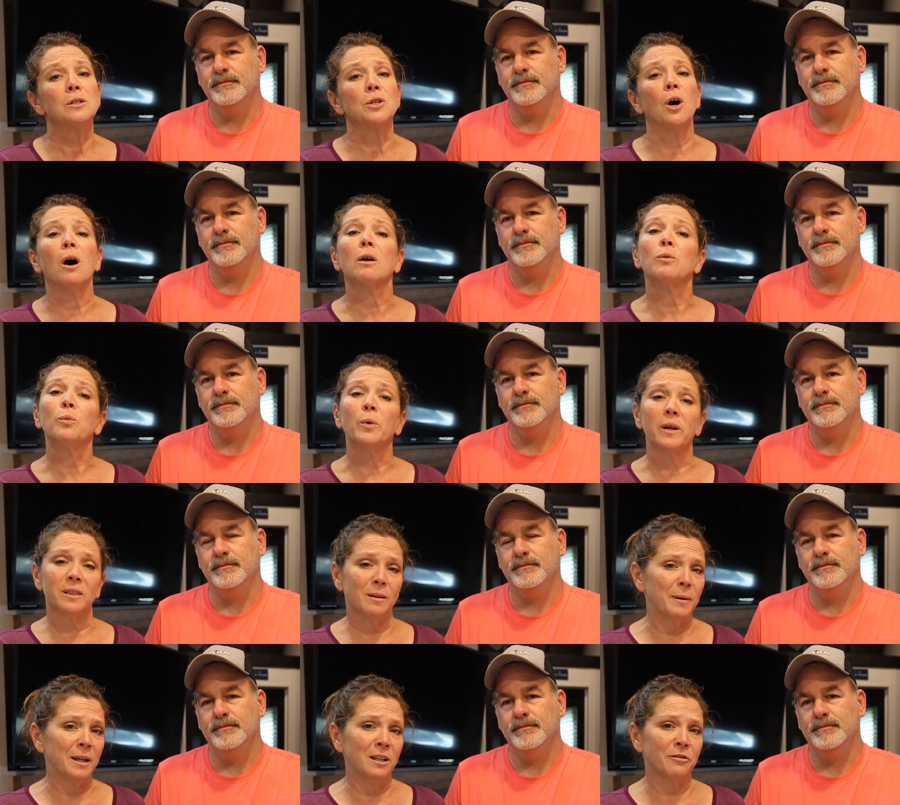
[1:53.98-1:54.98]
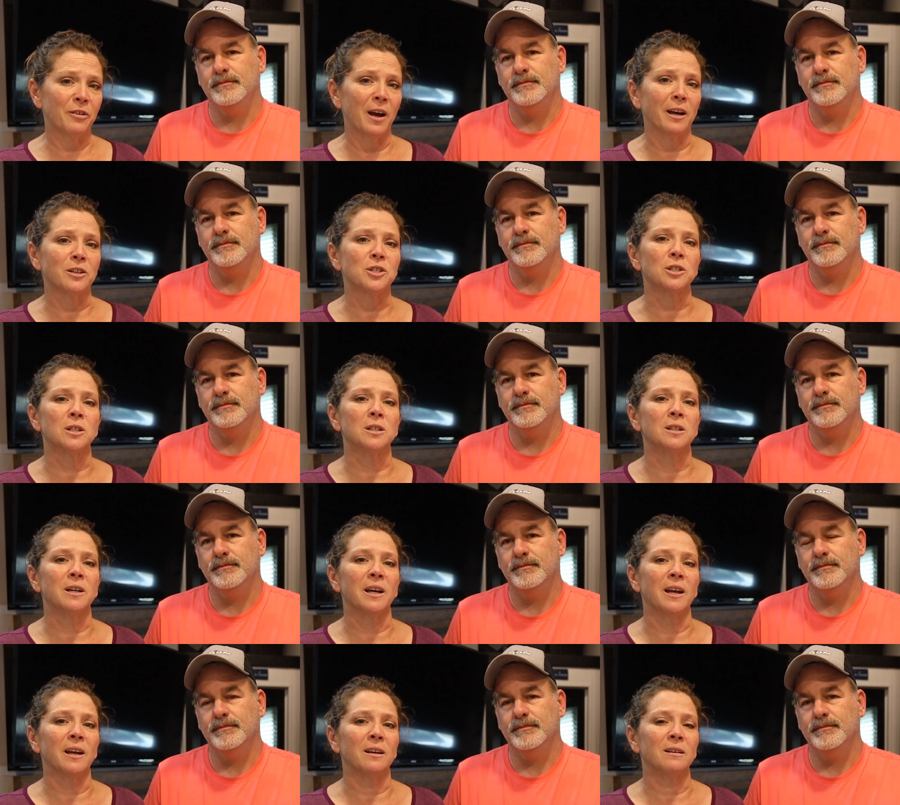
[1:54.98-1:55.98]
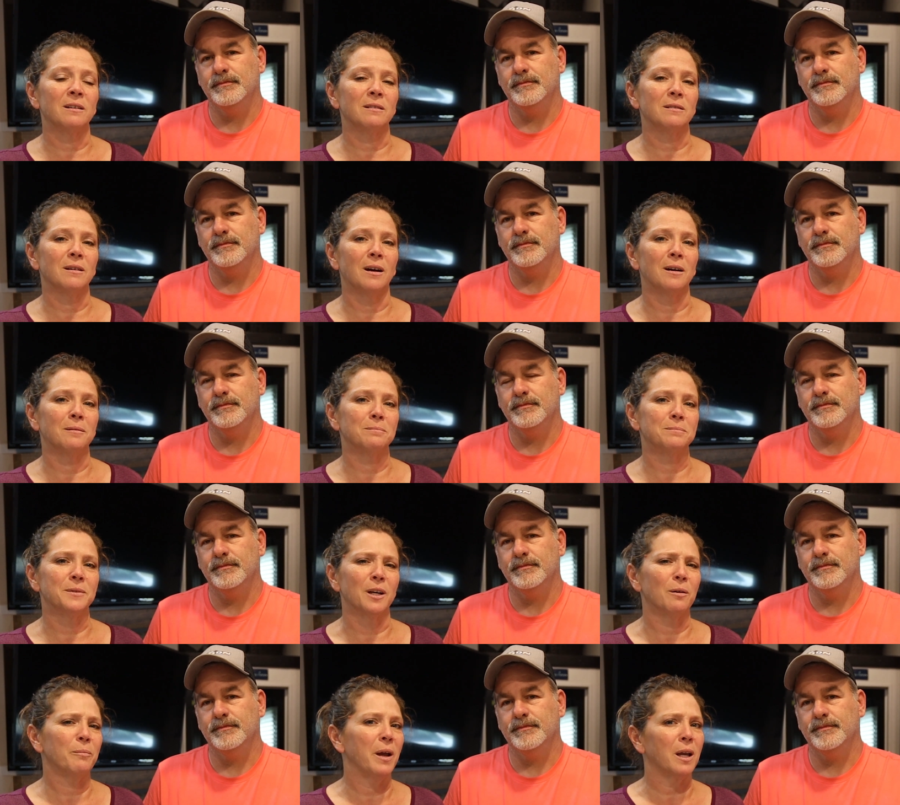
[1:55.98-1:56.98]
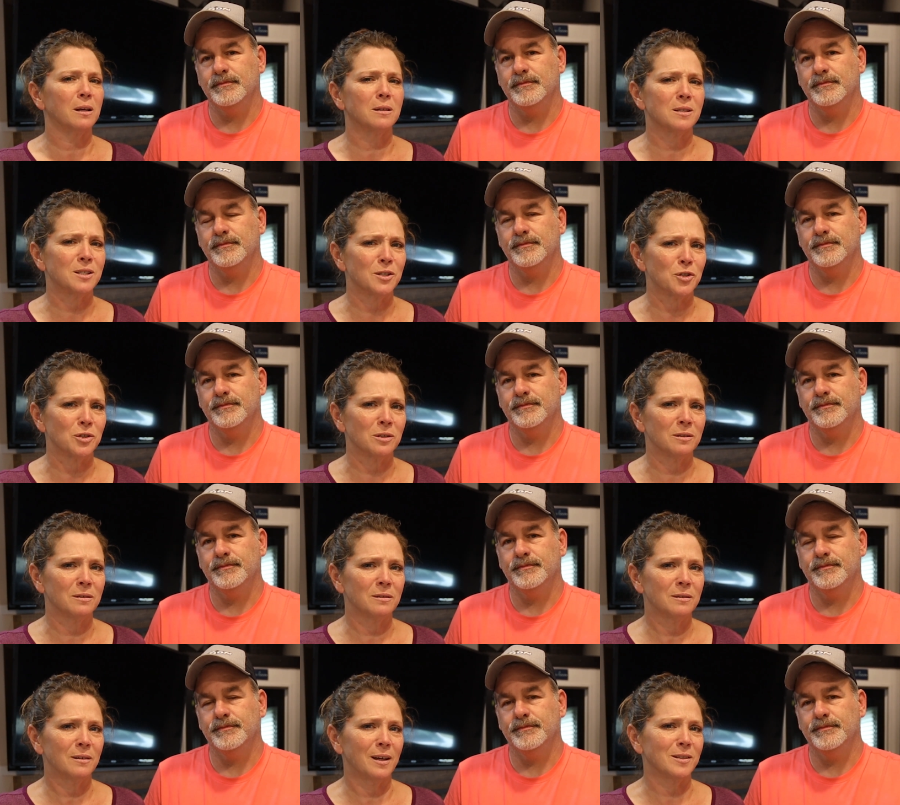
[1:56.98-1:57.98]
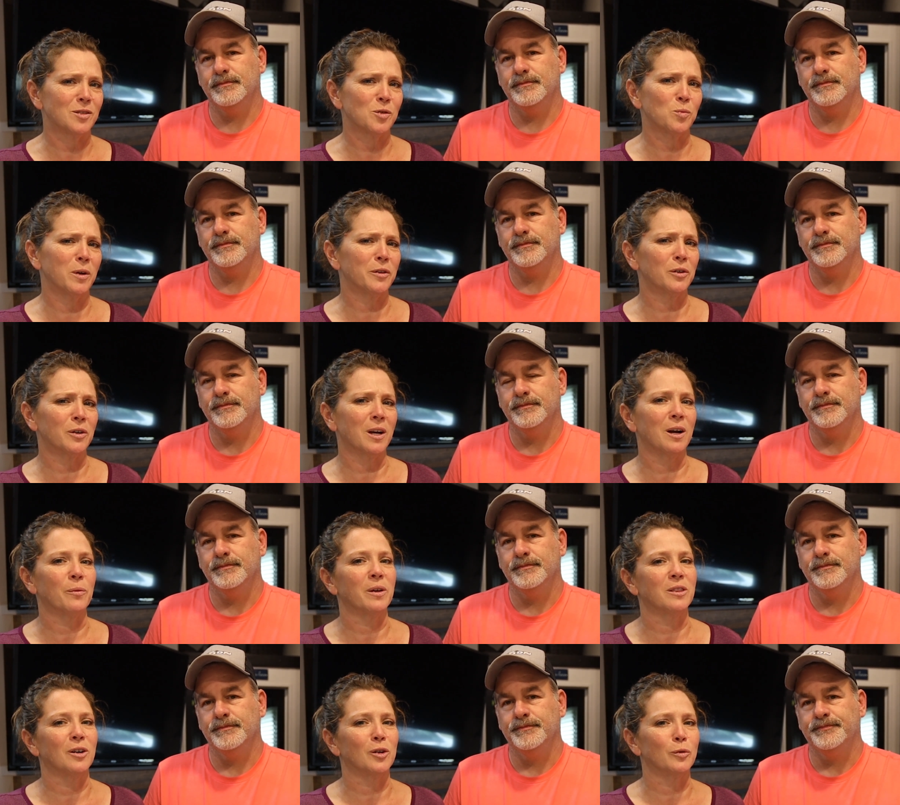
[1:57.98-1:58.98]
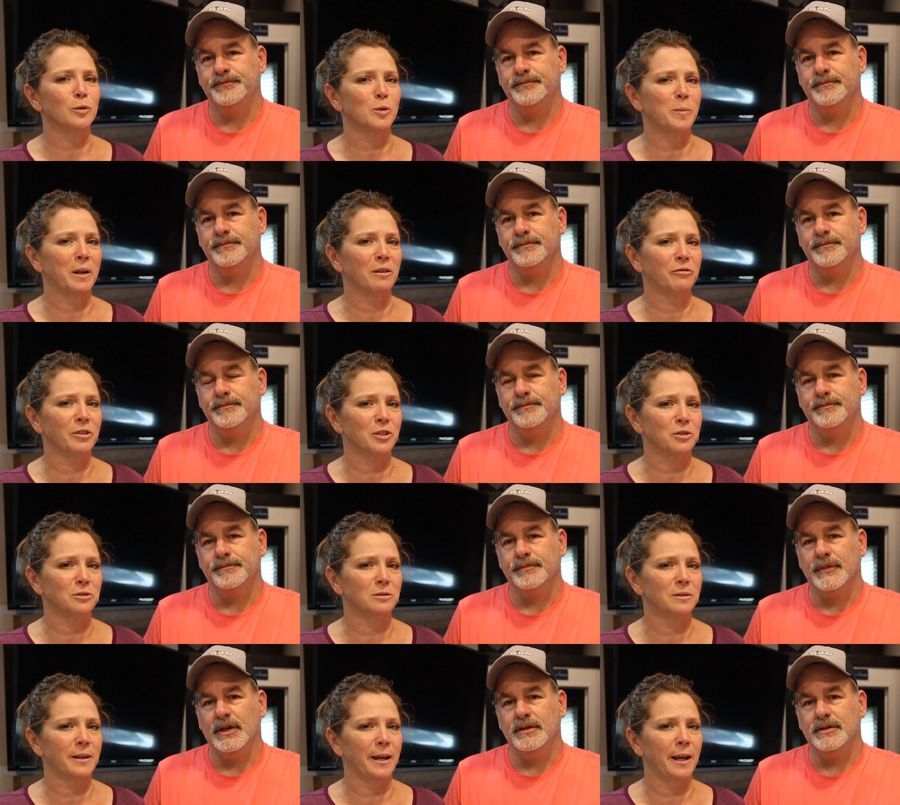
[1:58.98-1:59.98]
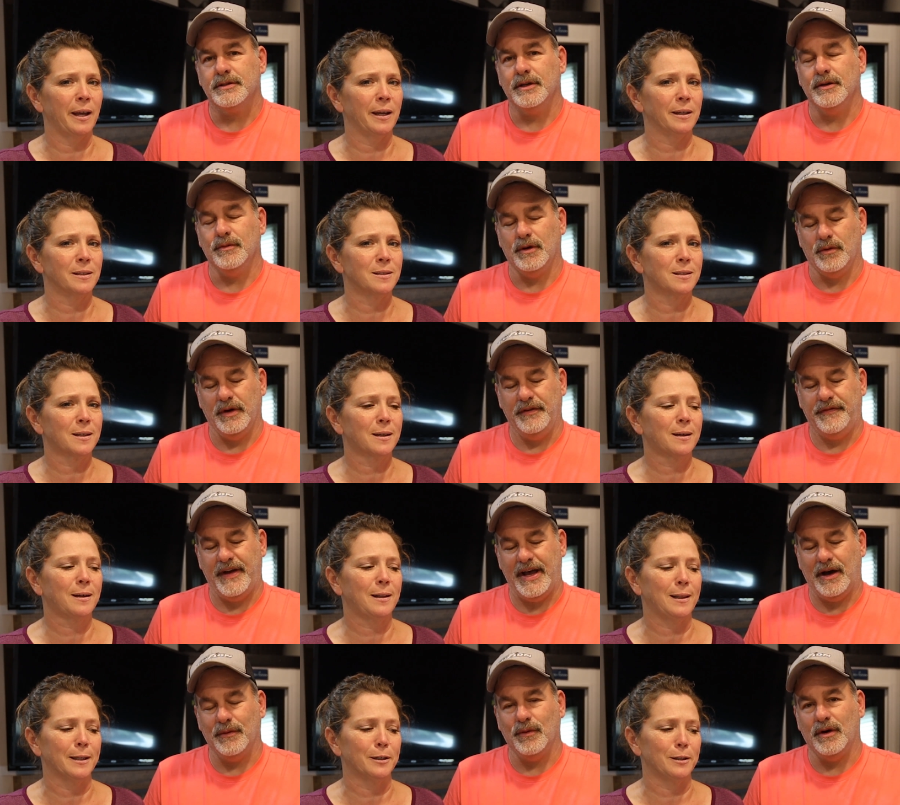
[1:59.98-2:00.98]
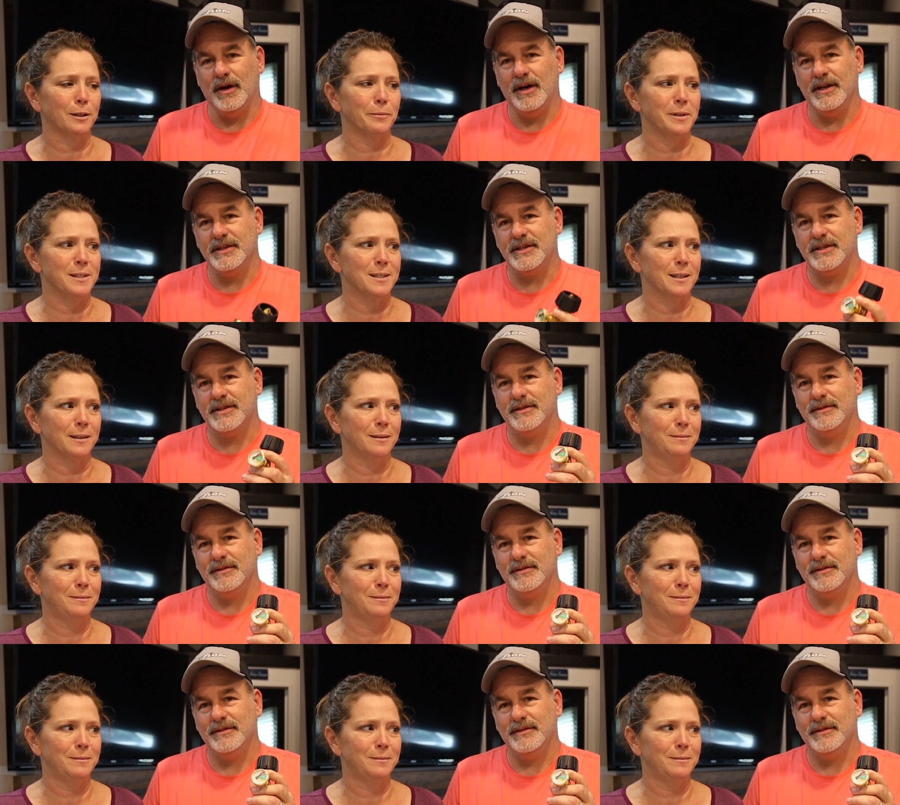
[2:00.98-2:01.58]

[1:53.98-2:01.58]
Speaker 1: talk with the manufacturer, and you know, make a decision as to whether or not we thought it was beneficial.
Speaker 2: And so what we found was